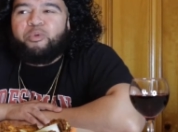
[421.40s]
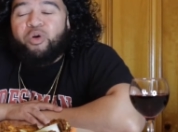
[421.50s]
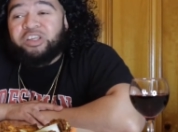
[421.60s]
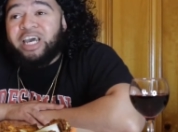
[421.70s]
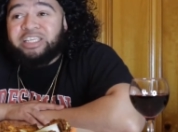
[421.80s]

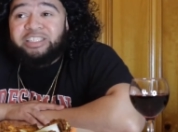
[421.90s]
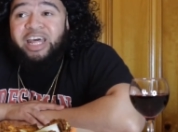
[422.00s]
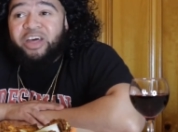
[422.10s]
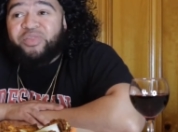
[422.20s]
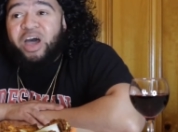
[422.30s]
parts actually
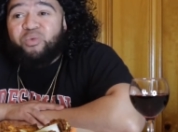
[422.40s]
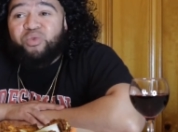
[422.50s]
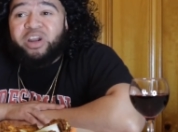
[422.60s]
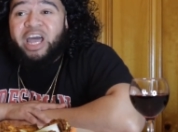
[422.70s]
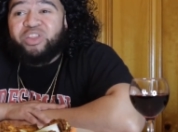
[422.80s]
that I thought
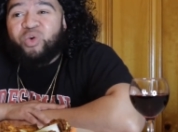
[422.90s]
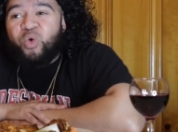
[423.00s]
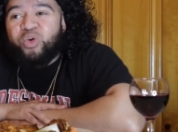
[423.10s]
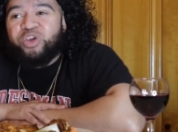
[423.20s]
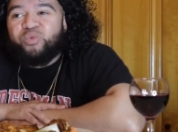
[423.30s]
were kind of
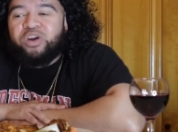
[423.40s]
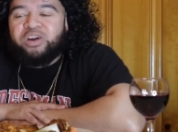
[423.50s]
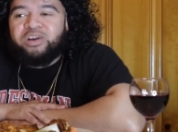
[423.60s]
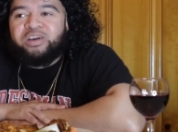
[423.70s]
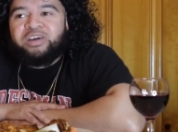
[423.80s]
corny
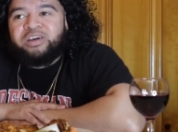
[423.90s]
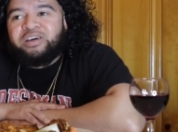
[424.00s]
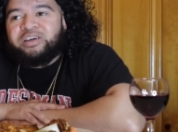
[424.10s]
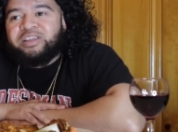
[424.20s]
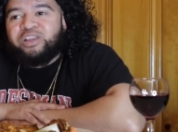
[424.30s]
were
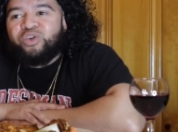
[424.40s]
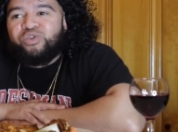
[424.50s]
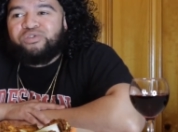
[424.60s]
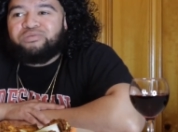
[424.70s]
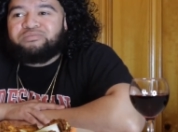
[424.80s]
the
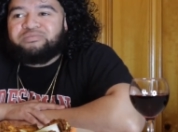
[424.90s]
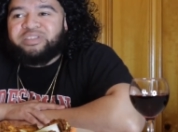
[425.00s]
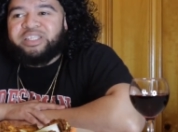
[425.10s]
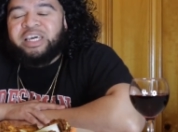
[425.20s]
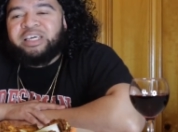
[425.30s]
little
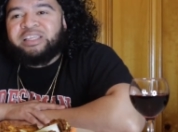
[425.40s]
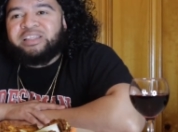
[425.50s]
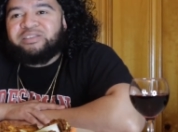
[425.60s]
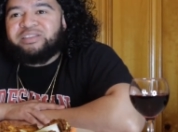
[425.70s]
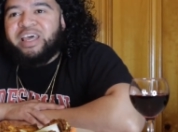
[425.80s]

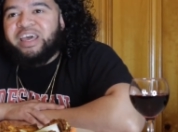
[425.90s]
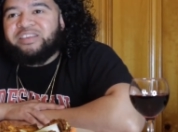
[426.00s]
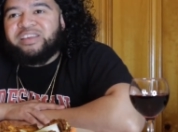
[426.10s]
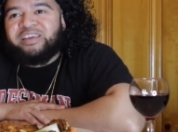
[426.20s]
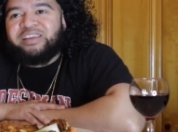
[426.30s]
singing,
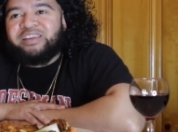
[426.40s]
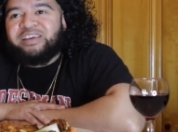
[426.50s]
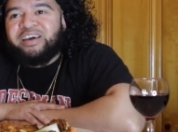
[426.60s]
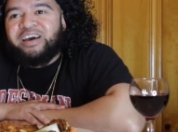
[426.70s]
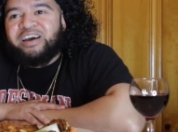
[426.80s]
dancing,
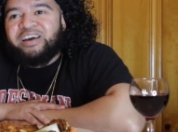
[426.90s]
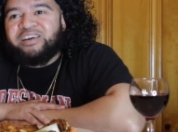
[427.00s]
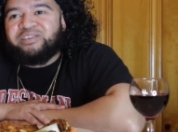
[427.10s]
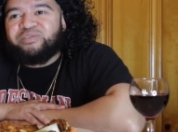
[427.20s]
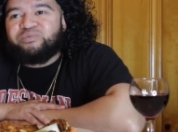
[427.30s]

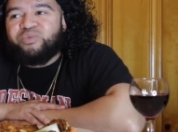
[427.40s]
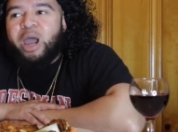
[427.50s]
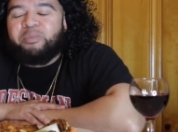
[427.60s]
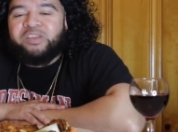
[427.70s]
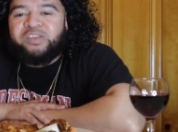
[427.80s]

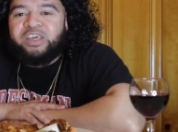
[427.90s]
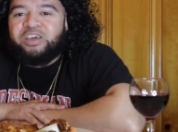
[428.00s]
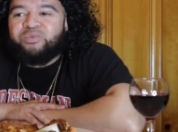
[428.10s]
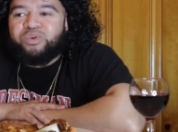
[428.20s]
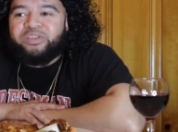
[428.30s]
rapping
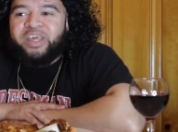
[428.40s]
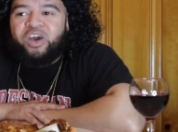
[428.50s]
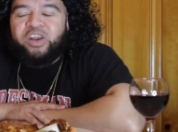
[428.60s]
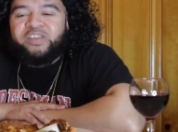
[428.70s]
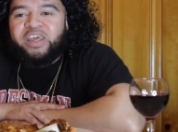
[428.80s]
scene with
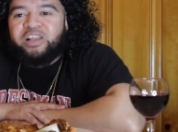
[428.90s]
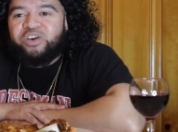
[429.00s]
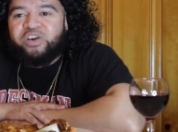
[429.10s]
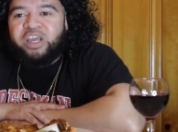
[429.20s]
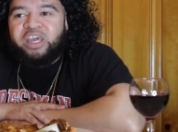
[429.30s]
Teyonah
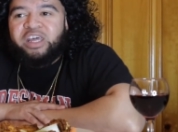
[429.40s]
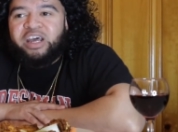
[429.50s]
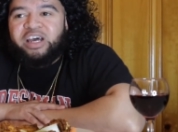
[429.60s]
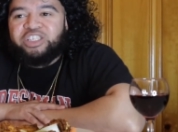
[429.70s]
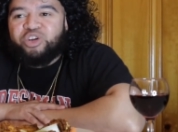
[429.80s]
Taylor and
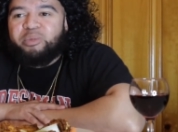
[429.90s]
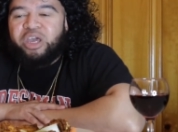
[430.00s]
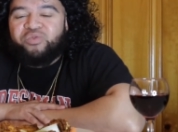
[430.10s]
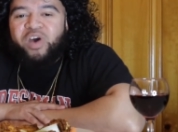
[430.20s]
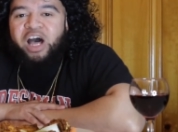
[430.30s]

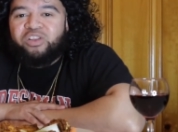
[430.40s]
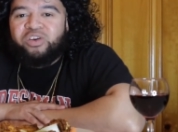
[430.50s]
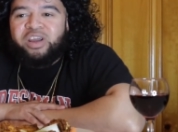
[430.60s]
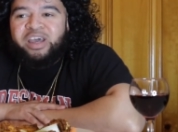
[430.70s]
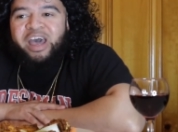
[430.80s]
Jermaine
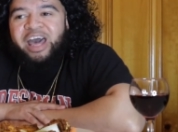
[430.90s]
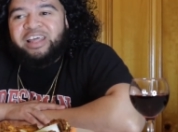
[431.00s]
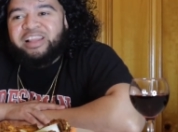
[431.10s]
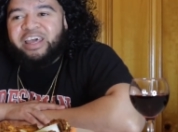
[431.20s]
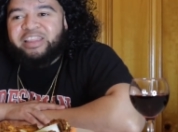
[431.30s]
Fowler. I
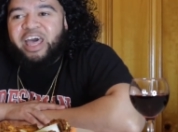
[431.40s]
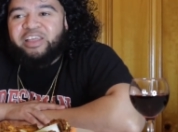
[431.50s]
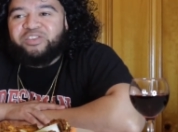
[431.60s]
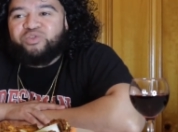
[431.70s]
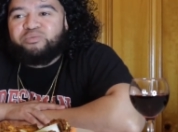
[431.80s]
didn't like
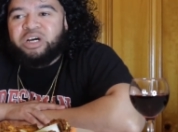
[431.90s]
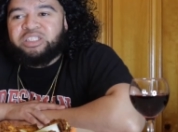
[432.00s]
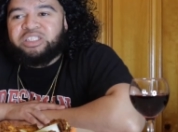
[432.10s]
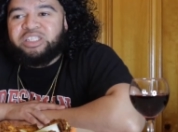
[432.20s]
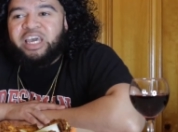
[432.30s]
that too
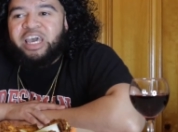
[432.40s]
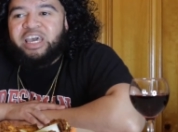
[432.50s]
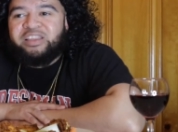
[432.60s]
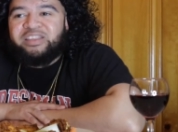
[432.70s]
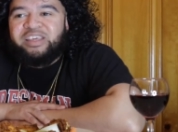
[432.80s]
much.
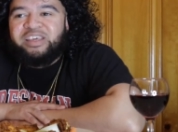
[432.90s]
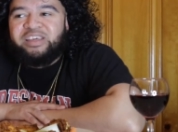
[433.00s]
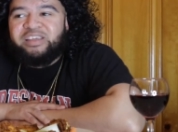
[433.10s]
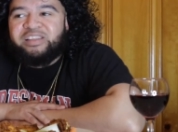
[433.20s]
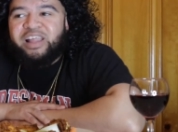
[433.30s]
And
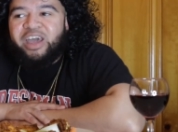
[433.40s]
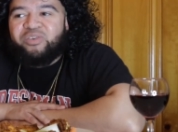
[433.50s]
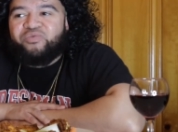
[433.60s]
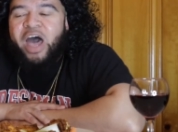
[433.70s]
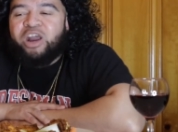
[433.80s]
the
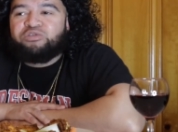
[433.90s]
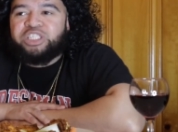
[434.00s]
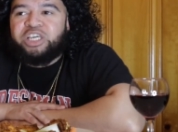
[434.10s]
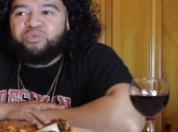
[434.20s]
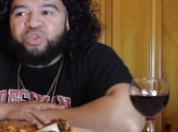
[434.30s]
like final
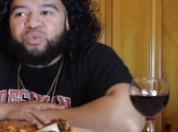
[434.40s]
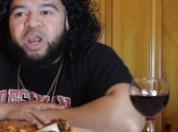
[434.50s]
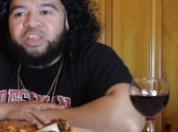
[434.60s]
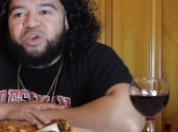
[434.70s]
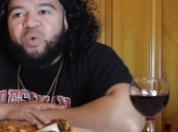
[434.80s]
scene with
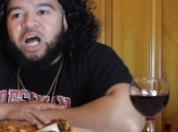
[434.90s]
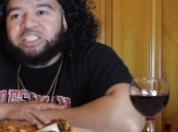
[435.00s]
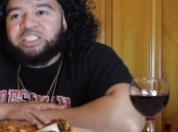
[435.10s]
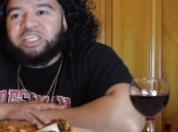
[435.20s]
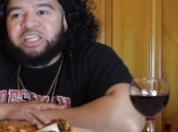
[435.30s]
Randy
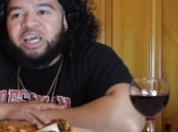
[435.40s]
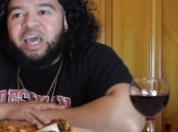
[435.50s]
Watson.